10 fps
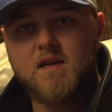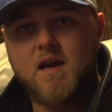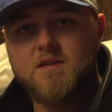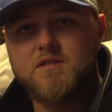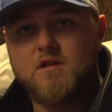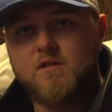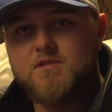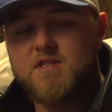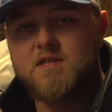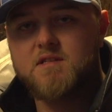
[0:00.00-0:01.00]
guys, snow
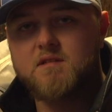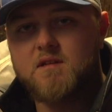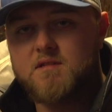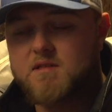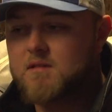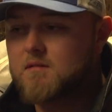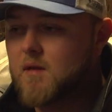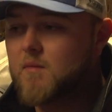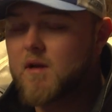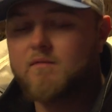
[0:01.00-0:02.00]
goose season is
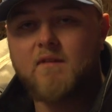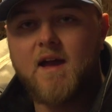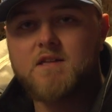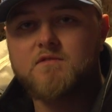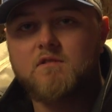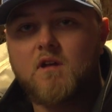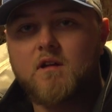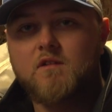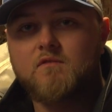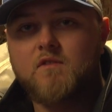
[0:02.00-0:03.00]
coming up fast for a
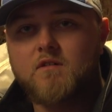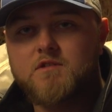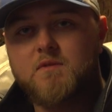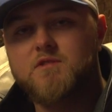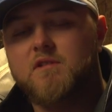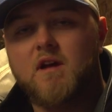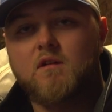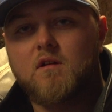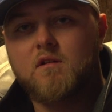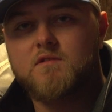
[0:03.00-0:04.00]
lot of you folks, especially
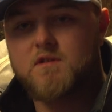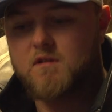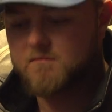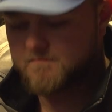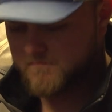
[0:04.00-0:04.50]
down in Arkansas.